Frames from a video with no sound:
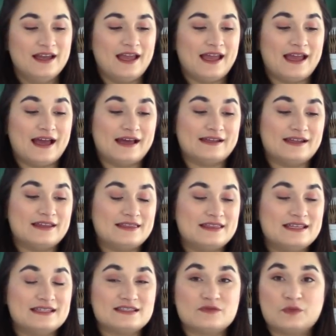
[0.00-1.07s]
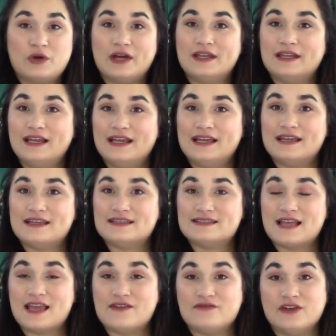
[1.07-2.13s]
And this one
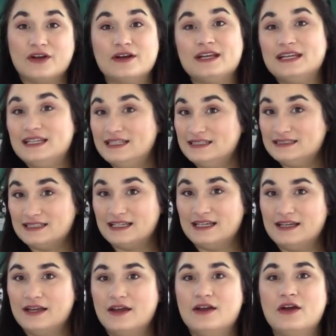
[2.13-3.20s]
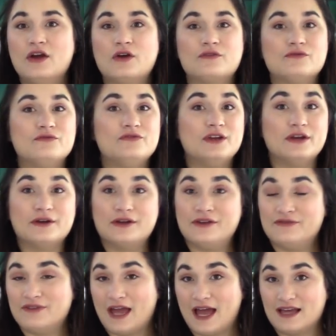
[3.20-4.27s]
is a very easy very
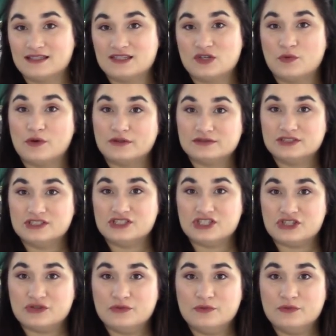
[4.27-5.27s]
fast quilt to do.